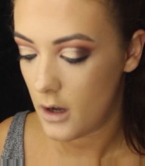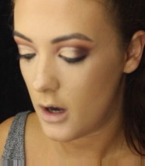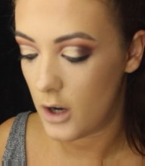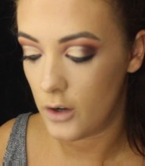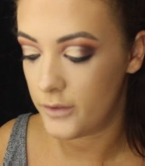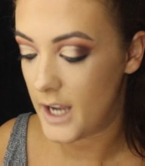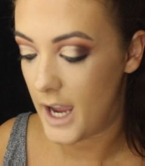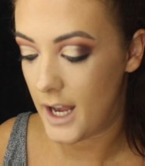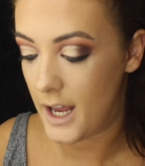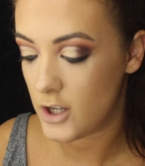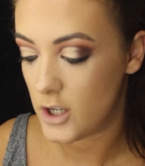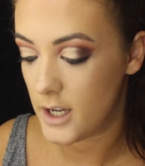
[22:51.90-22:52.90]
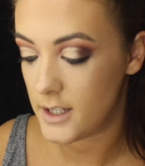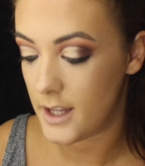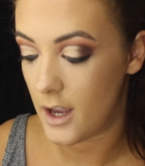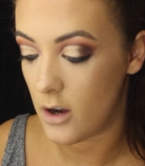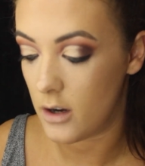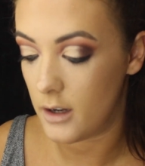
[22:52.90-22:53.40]
I love Tatty Lashes,
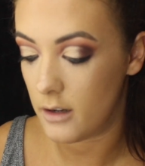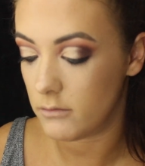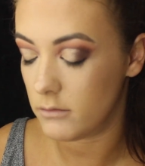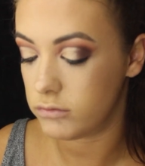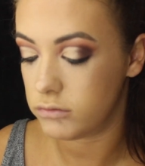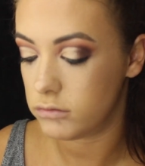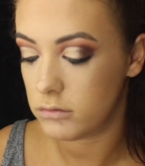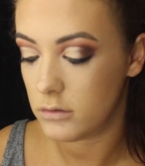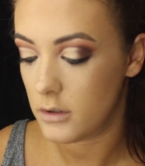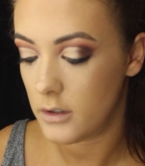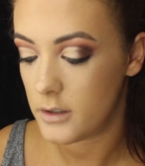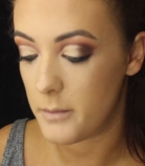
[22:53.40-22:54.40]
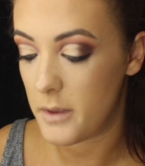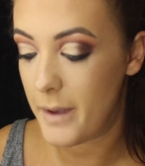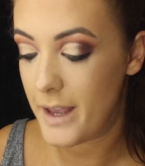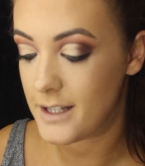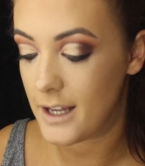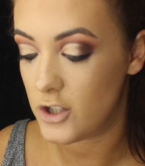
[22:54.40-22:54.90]
they are some of the
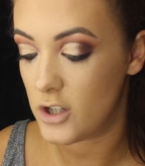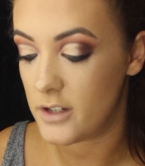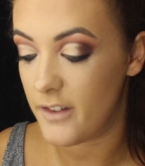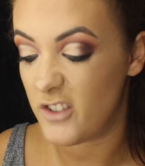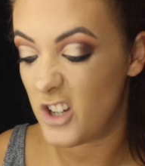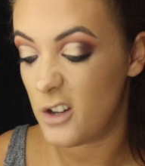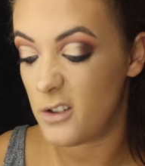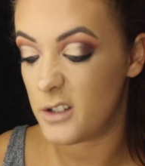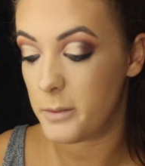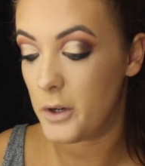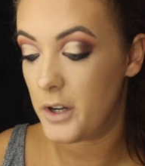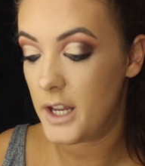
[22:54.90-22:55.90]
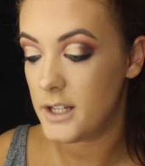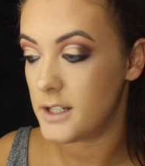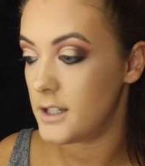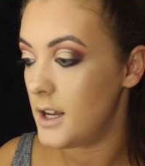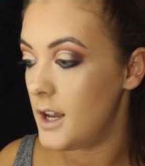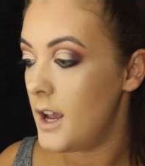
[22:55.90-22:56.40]
best lashes I've ever used, to be
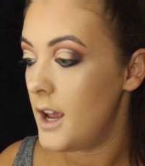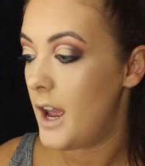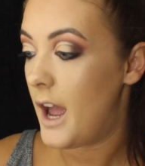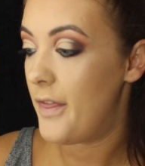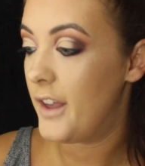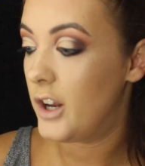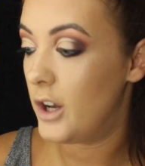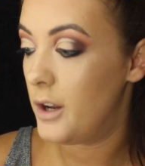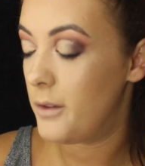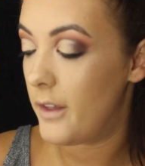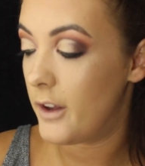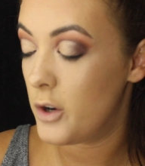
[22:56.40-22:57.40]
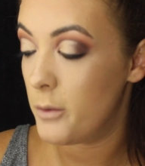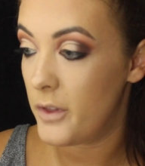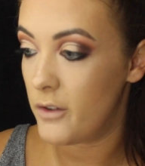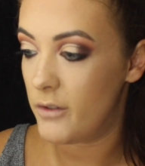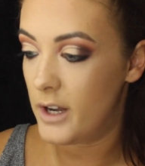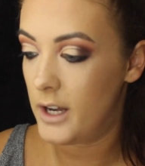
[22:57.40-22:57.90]
honest. And the glue that they come
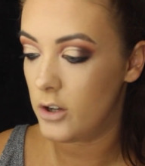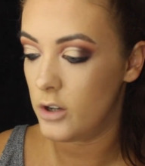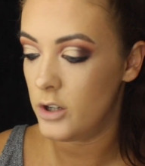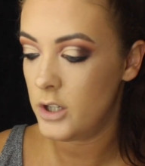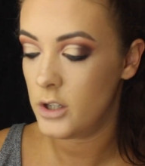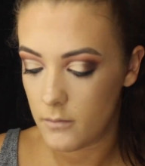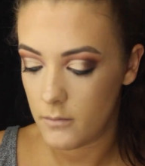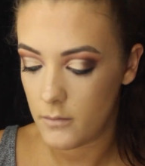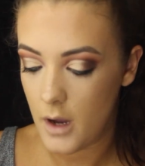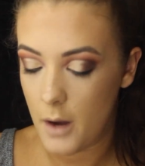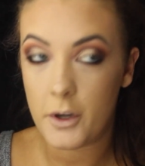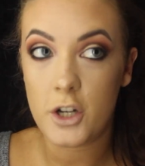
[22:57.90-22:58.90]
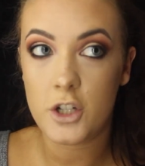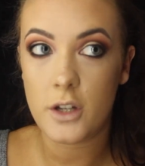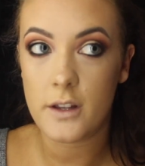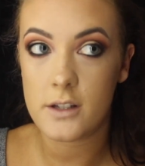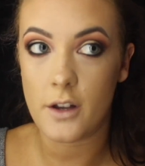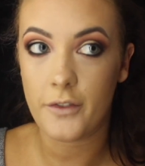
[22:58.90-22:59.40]
with are really good. I'm going to
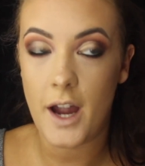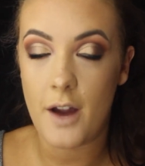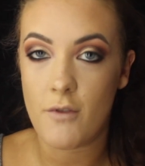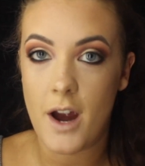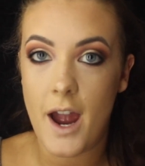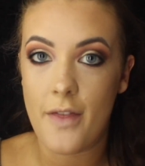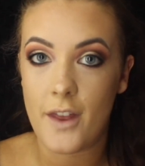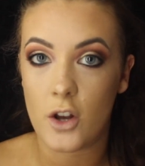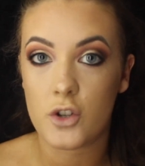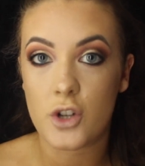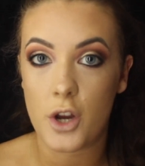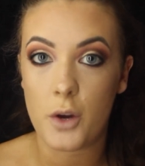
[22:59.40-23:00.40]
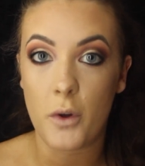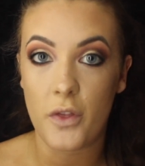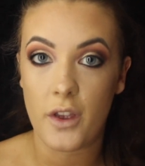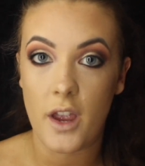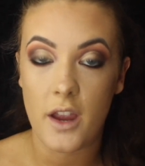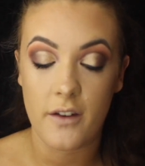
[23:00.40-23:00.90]
do these off camera, and then I'll show you
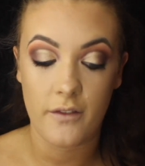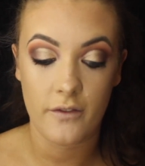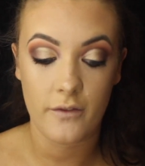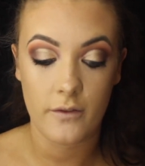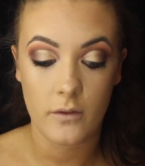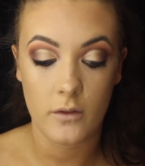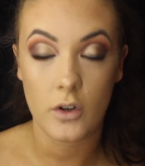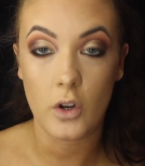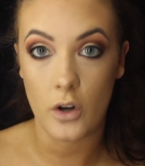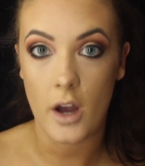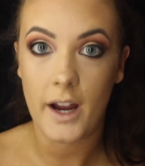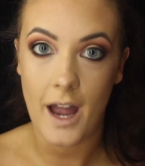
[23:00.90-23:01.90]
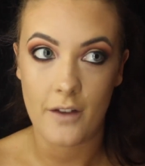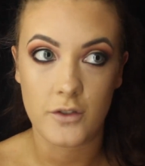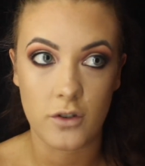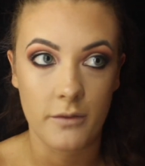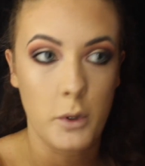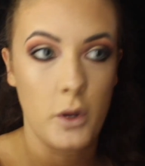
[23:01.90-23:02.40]
what they look like
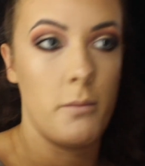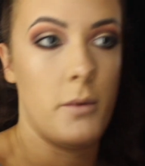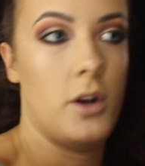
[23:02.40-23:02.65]
after I've put them